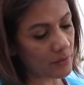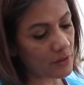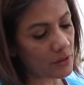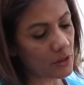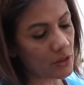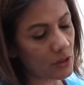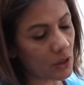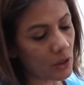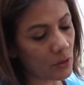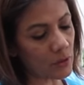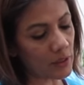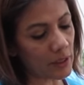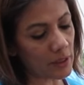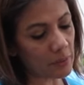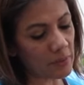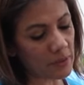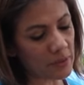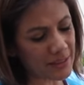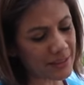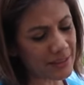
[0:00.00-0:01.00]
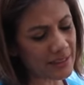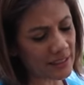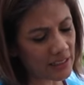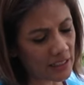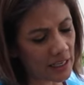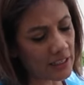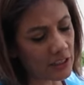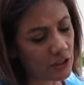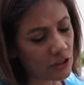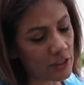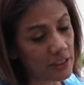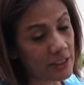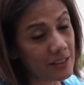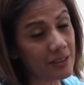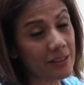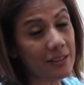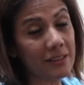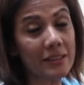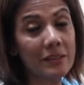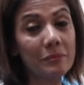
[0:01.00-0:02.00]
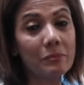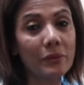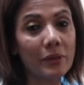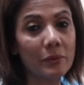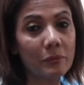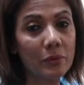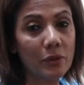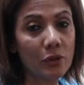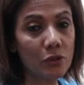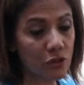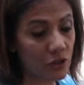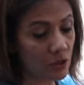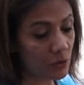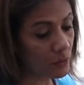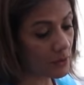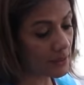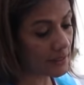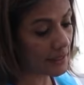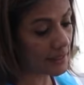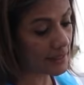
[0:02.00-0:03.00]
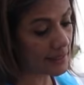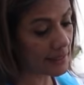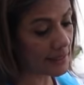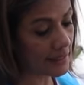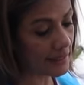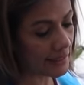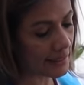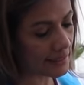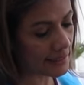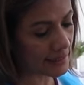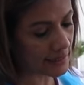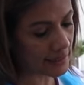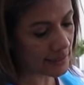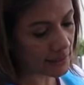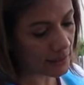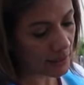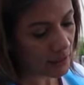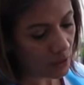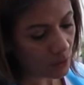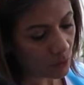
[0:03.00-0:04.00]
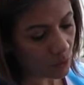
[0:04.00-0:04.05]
it's a toner but it's actually a skin prep lotion with salicylic acid